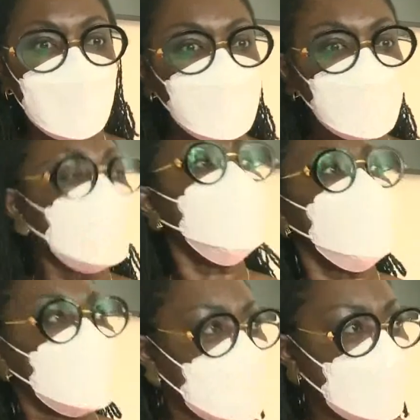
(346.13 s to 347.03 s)
and
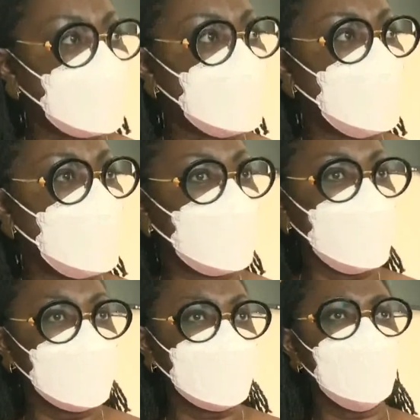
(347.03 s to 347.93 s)
clean it up, more
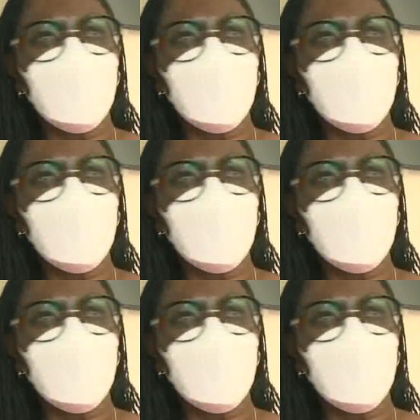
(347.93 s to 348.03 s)
or less.